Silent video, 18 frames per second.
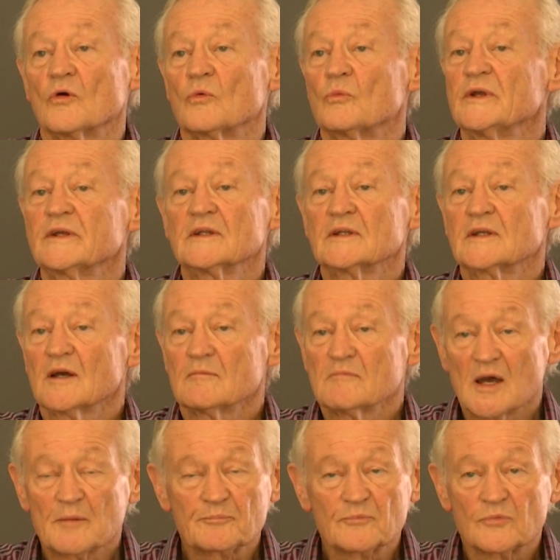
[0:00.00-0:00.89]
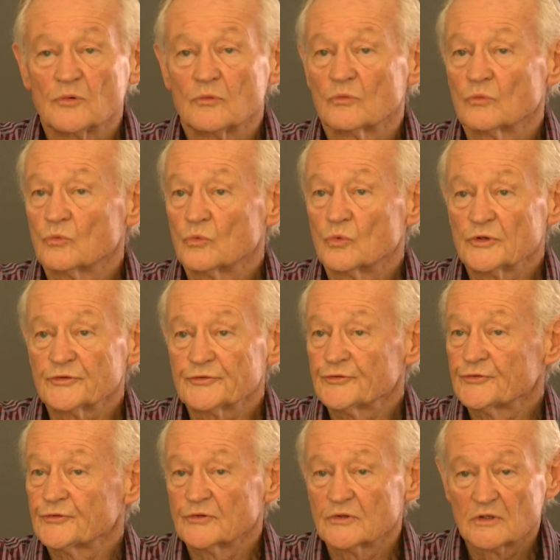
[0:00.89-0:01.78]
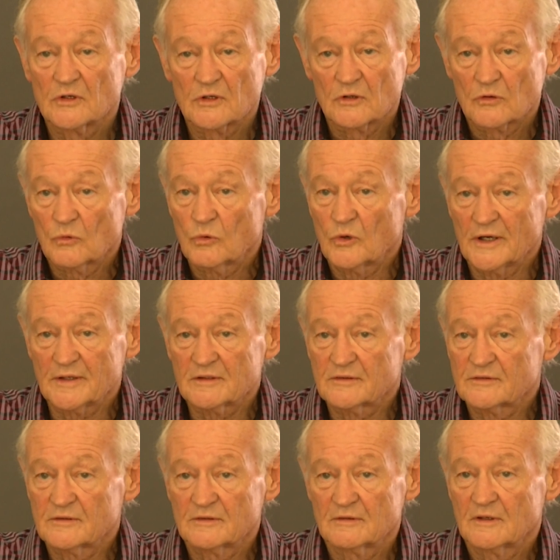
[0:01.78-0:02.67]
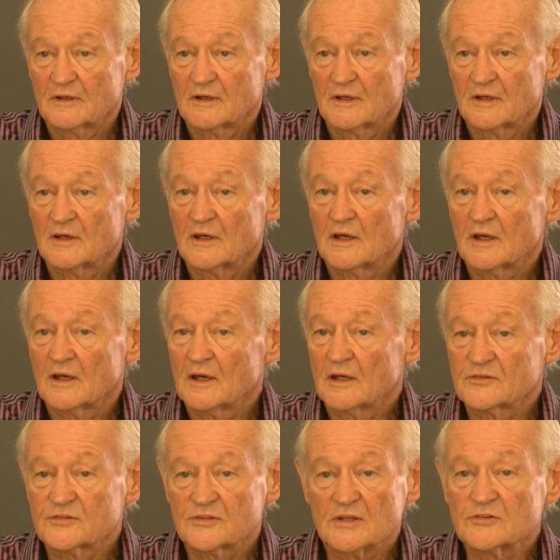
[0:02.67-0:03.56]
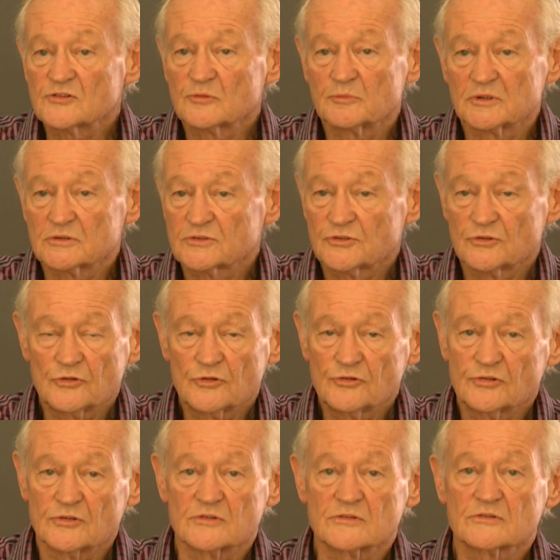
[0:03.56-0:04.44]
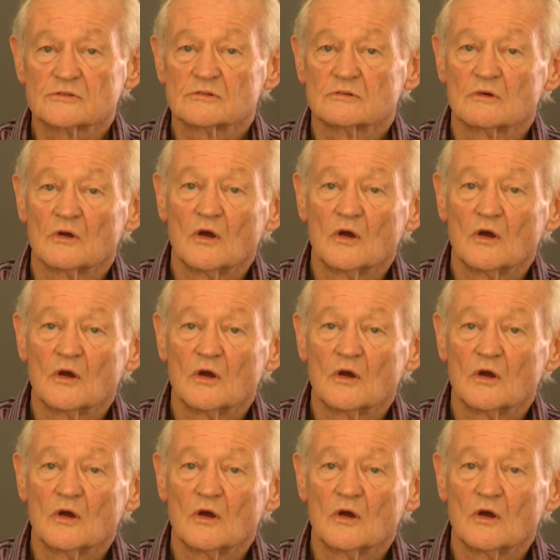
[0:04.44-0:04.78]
we can come up with quite sensible solutions.